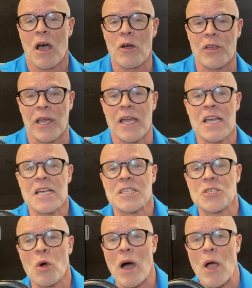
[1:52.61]
Okay,
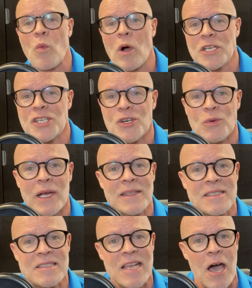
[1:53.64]
so I want you to write
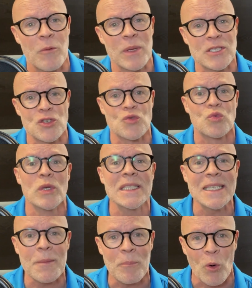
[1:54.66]
this down because it's
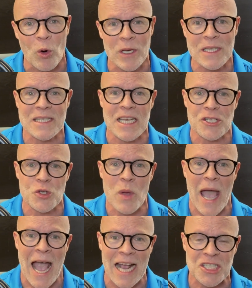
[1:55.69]
really important that you
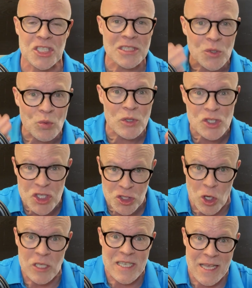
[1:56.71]
actually
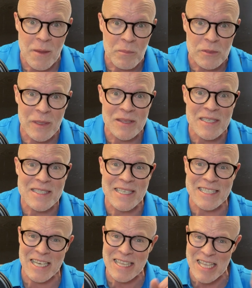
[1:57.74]
start to implement these
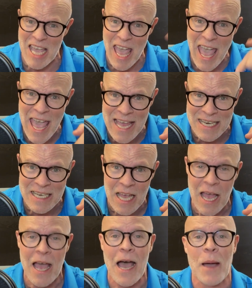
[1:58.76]
things. And at the end,
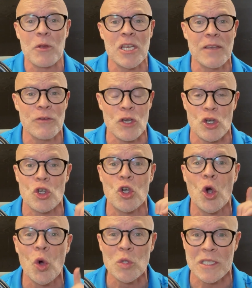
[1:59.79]
I'm going to give you the
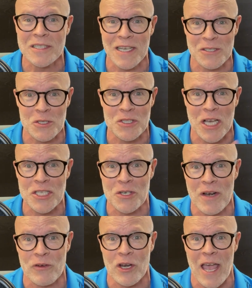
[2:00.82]
coolest exercise you're
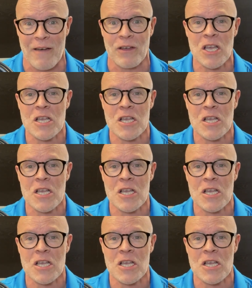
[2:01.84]
ever going to have.